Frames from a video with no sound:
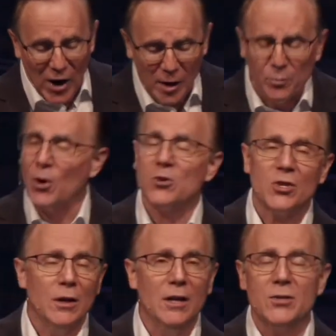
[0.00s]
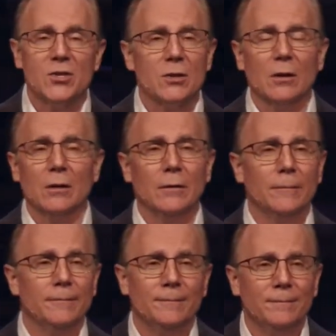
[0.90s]
A proud person is
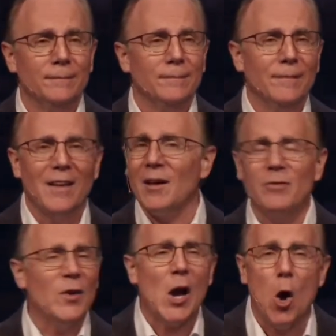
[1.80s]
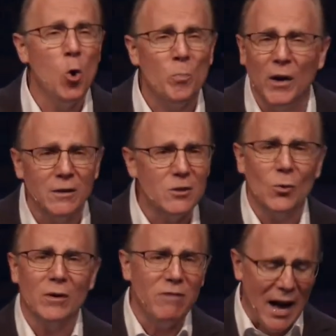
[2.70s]
not very
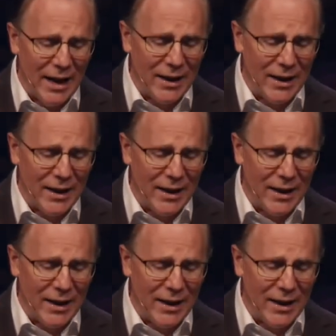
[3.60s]
open to